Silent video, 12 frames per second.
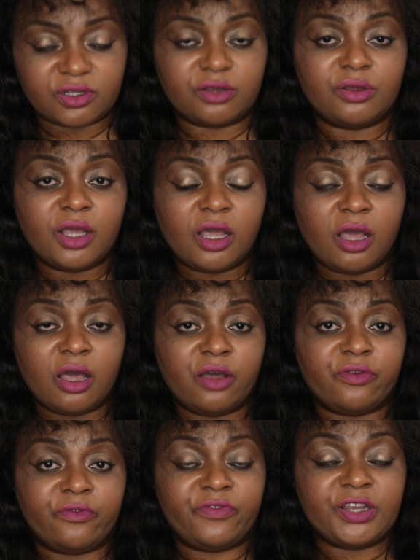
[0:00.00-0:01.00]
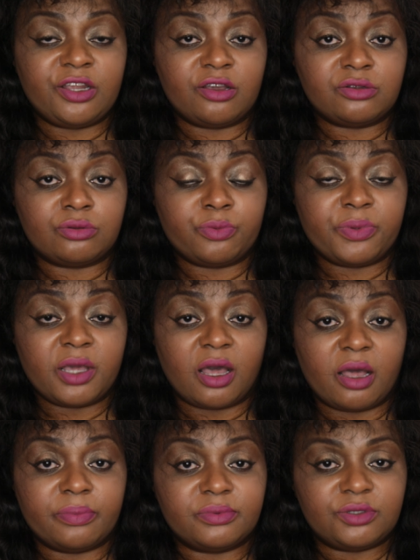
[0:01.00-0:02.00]
So videos will be
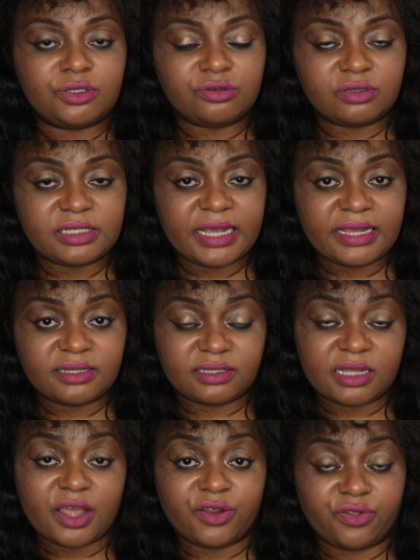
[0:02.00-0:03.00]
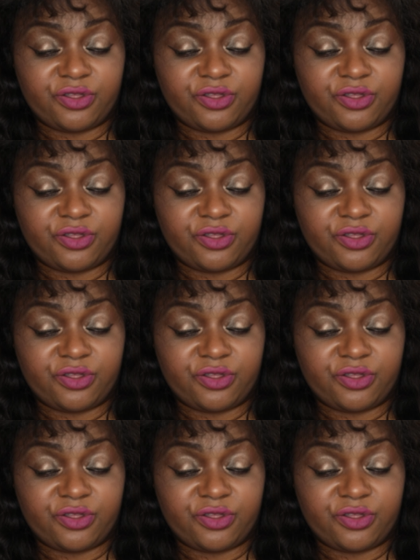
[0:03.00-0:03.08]
up Tuesdays and